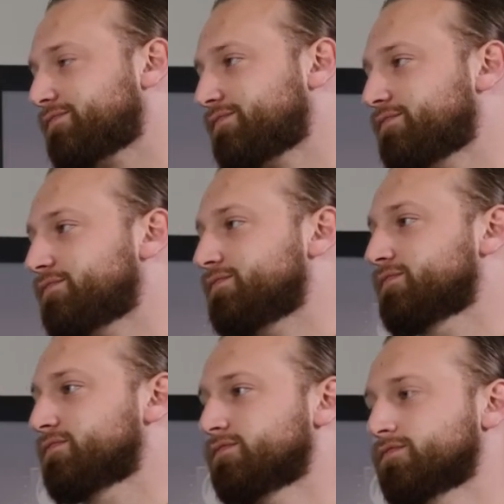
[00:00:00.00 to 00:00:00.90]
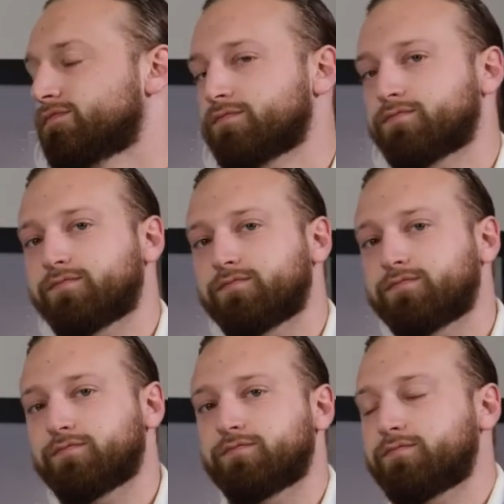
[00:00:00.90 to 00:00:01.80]

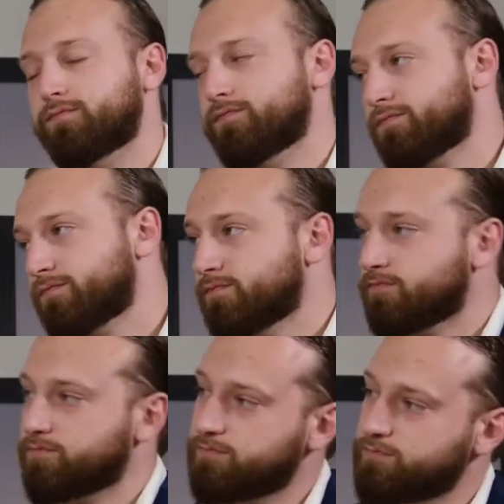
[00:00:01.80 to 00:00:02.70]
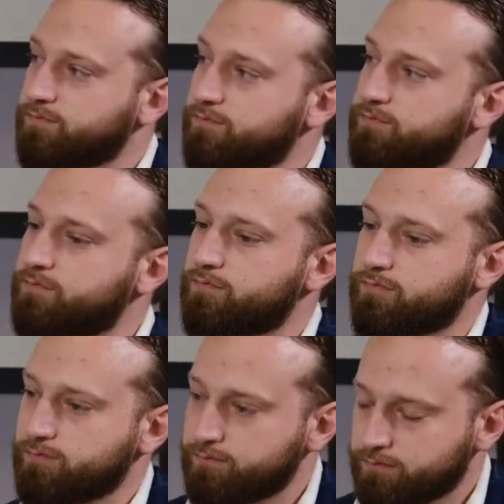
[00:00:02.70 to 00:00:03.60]

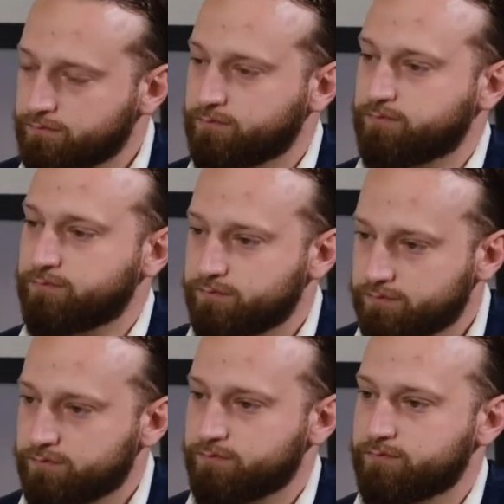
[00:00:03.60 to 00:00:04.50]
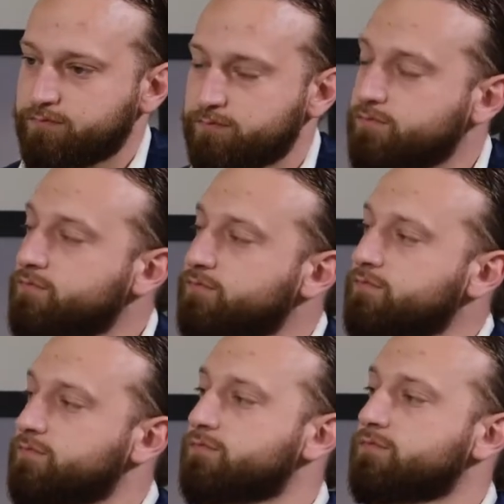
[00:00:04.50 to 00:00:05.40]

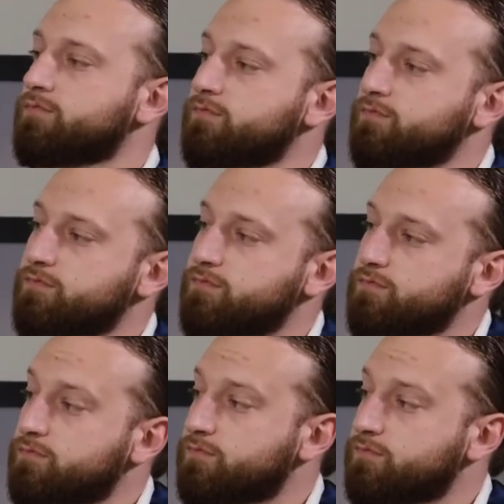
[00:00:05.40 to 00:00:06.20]
No words are spoken by the person on screen.